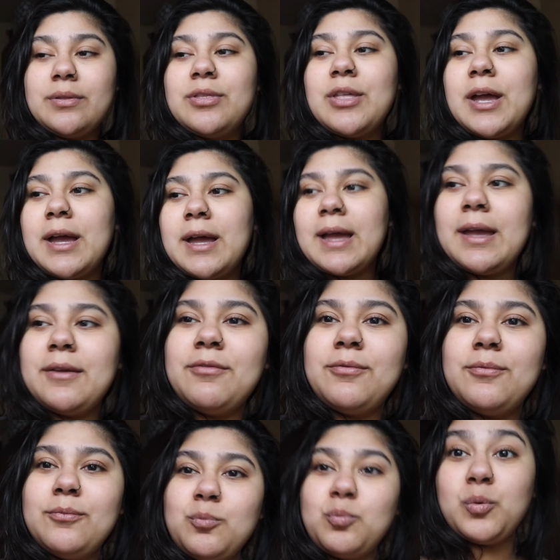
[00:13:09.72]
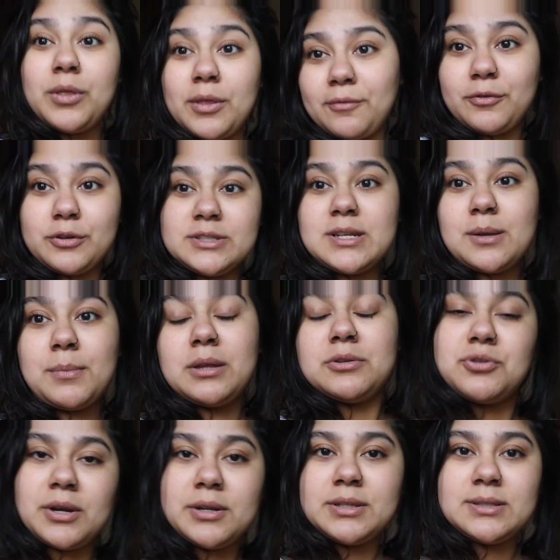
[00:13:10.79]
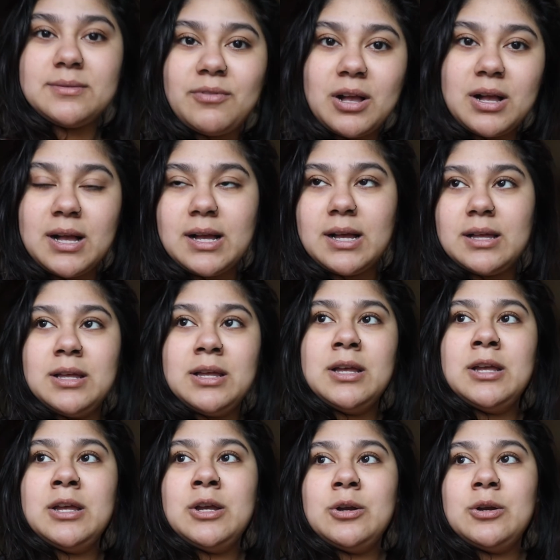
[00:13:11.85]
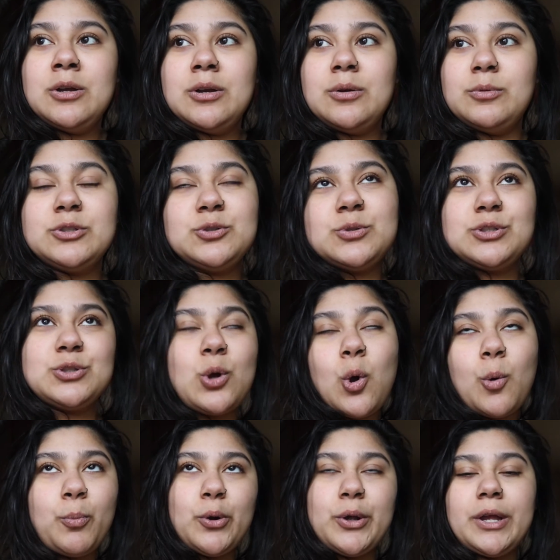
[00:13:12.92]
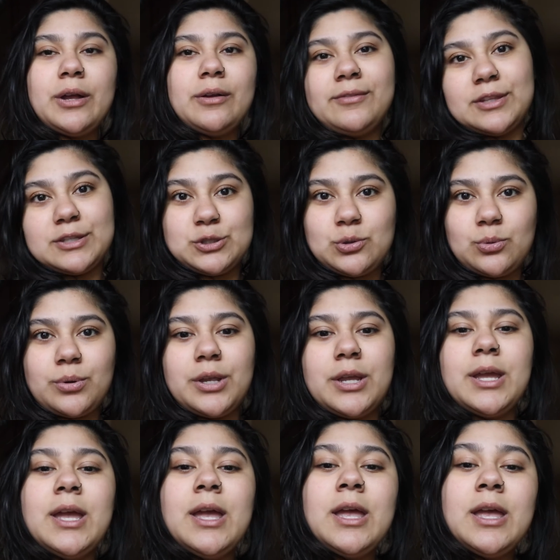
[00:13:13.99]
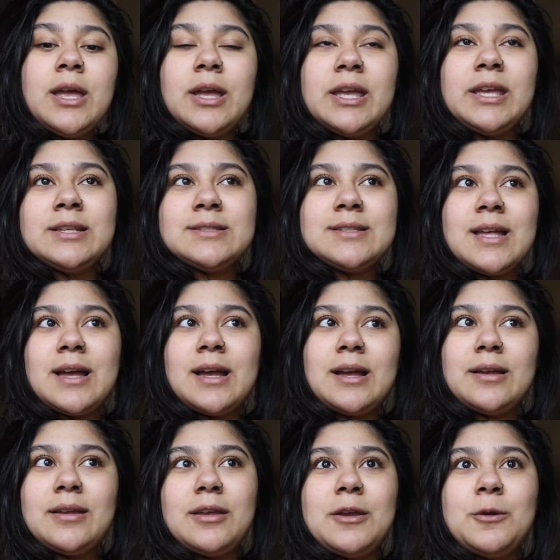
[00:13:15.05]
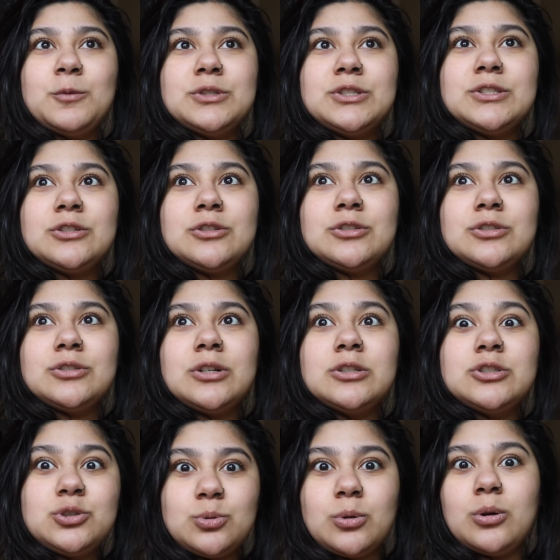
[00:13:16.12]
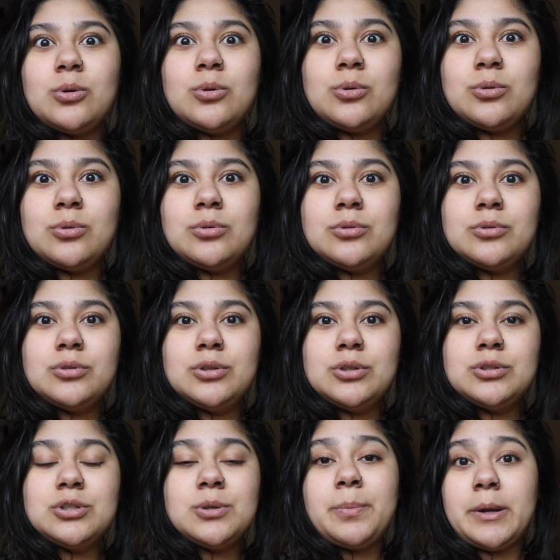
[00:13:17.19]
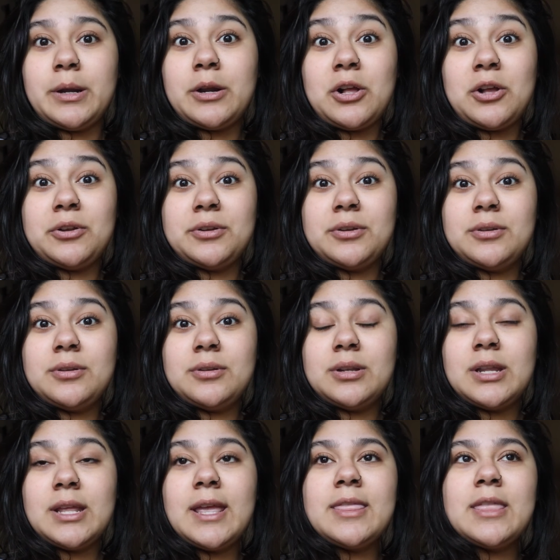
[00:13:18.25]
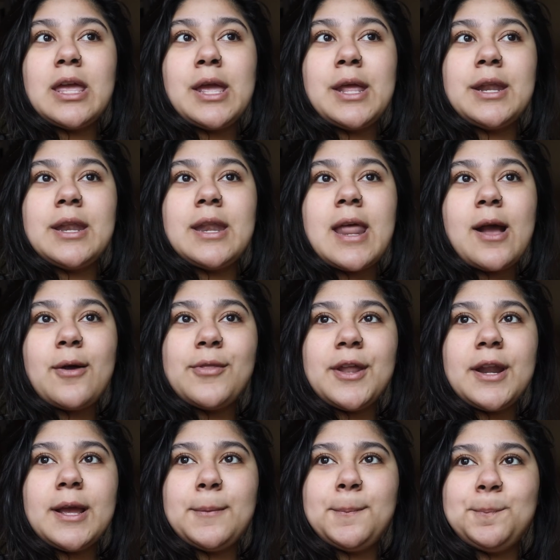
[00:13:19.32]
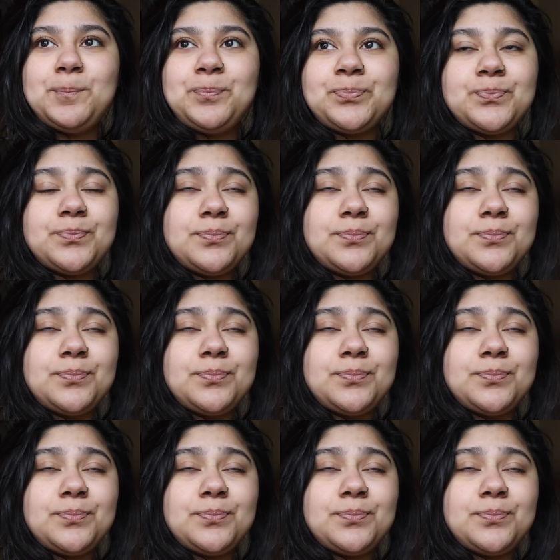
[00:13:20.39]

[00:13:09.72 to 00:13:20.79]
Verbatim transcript: that I, when the first time I tried this faja, which was the whole point of this story, is that it was a struggle to put it on. And then now that I'm